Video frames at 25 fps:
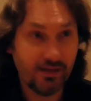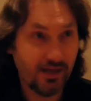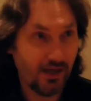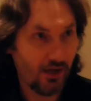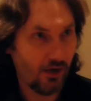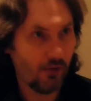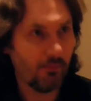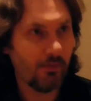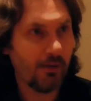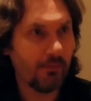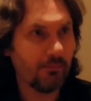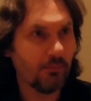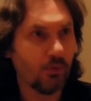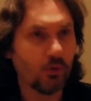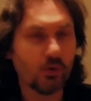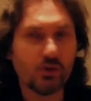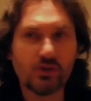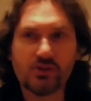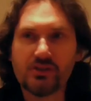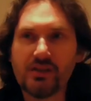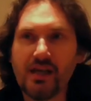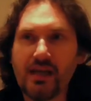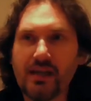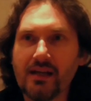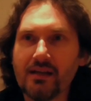get on my
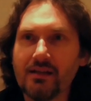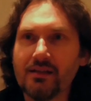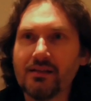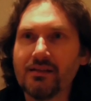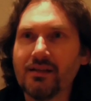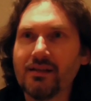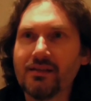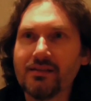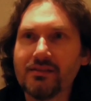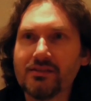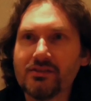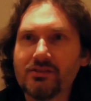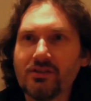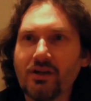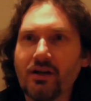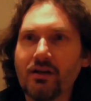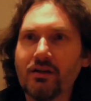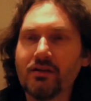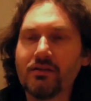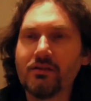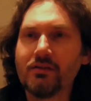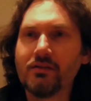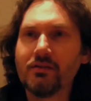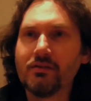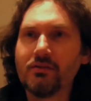motorcycle and
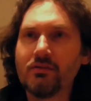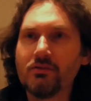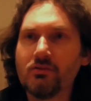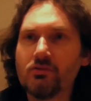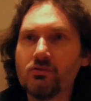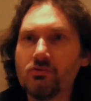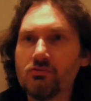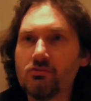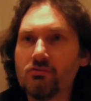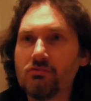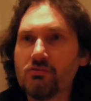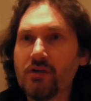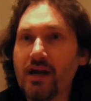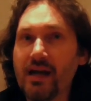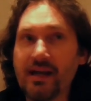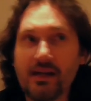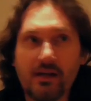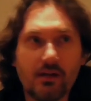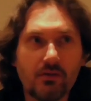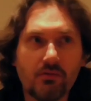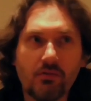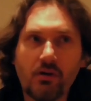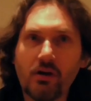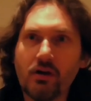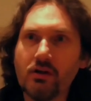start
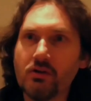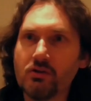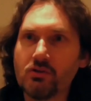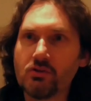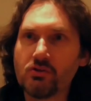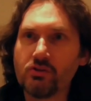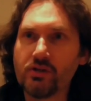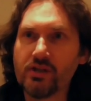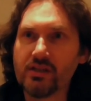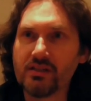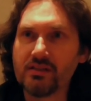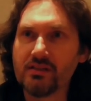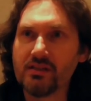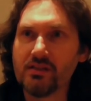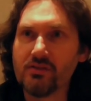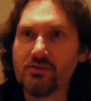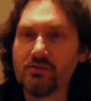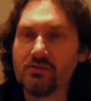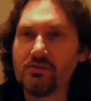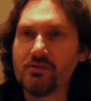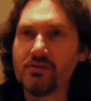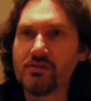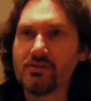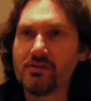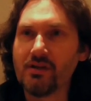riding around crazily
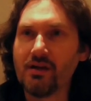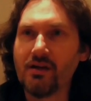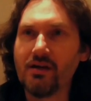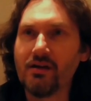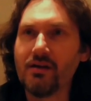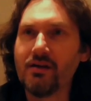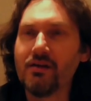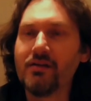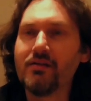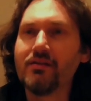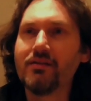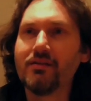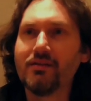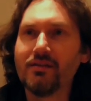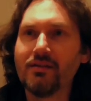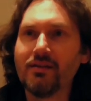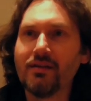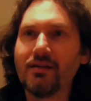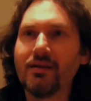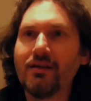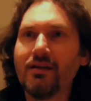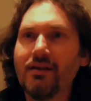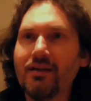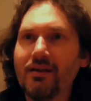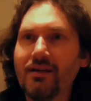through the town and
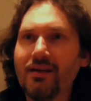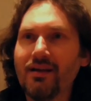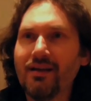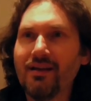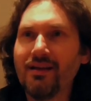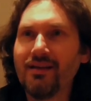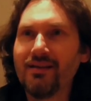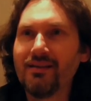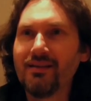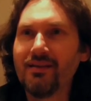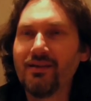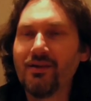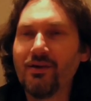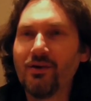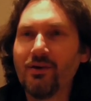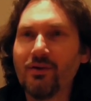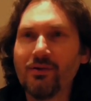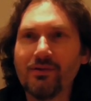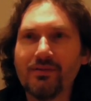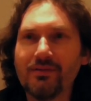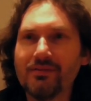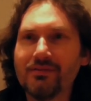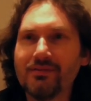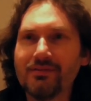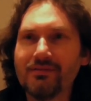you
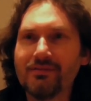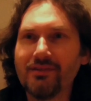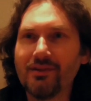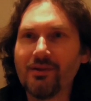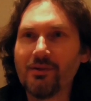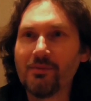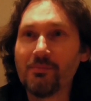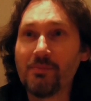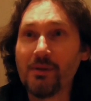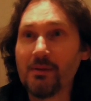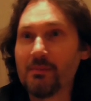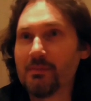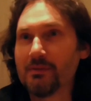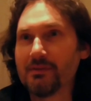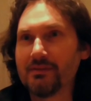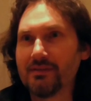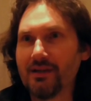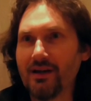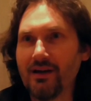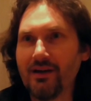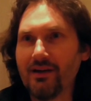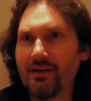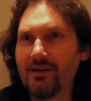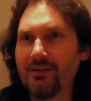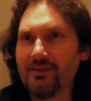know running people
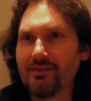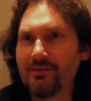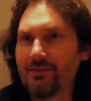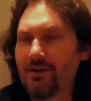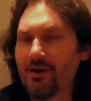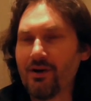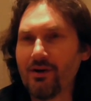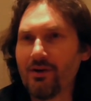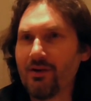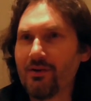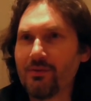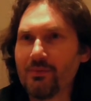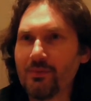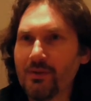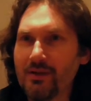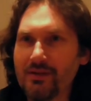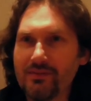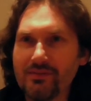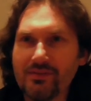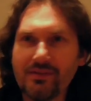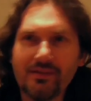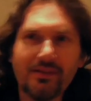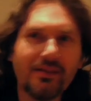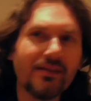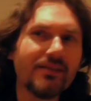down or, or
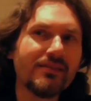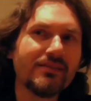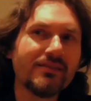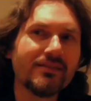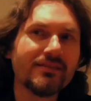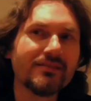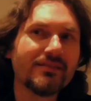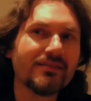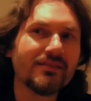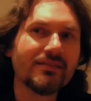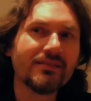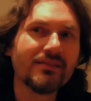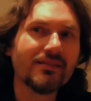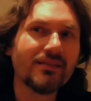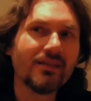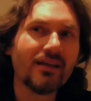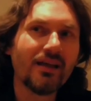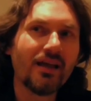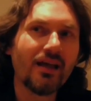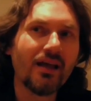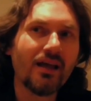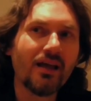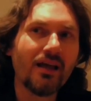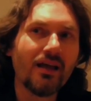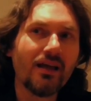whatever. Talking about Grand
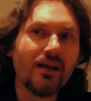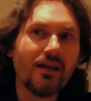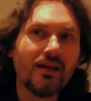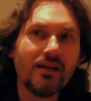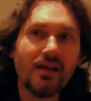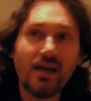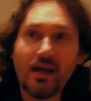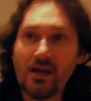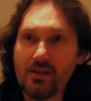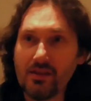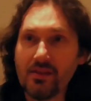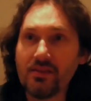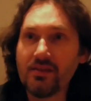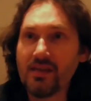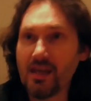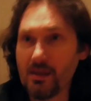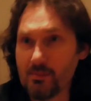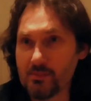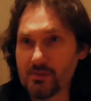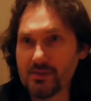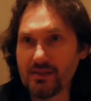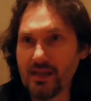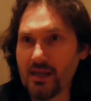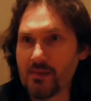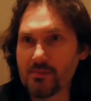Theft Auto. Yeah,
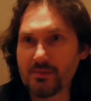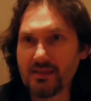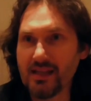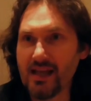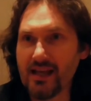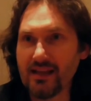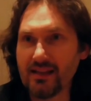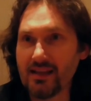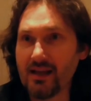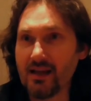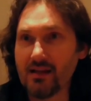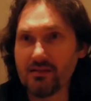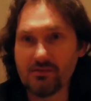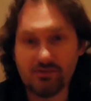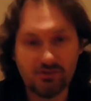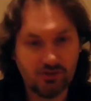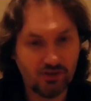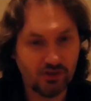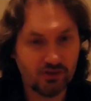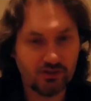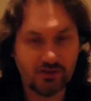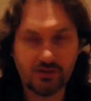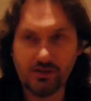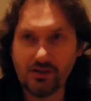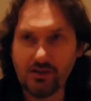games games like that,
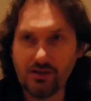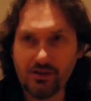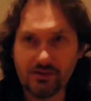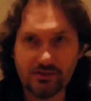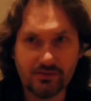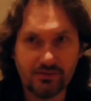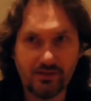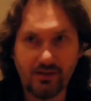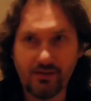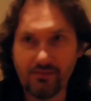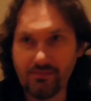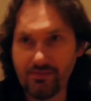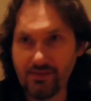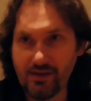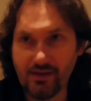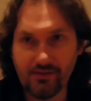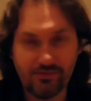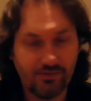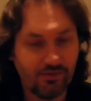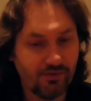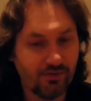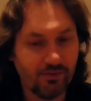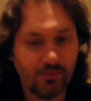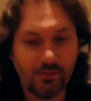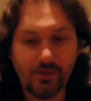Just Cause, Grand
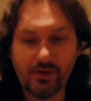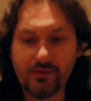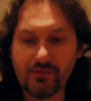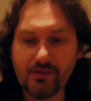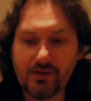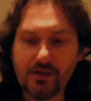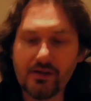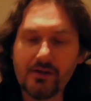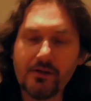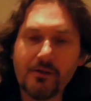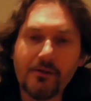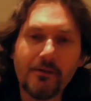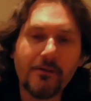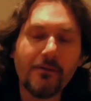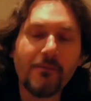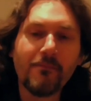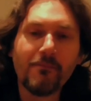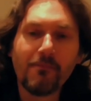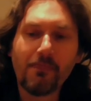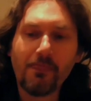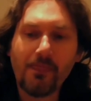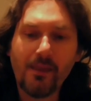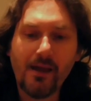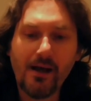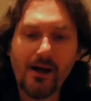Theft Auto, whatever.
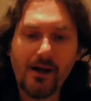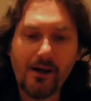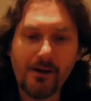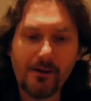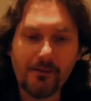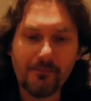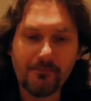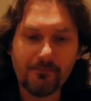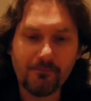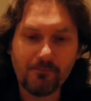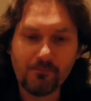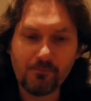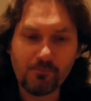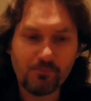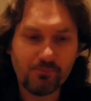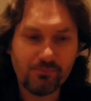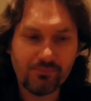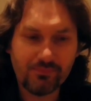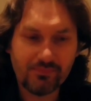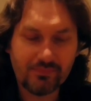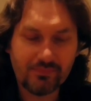Um,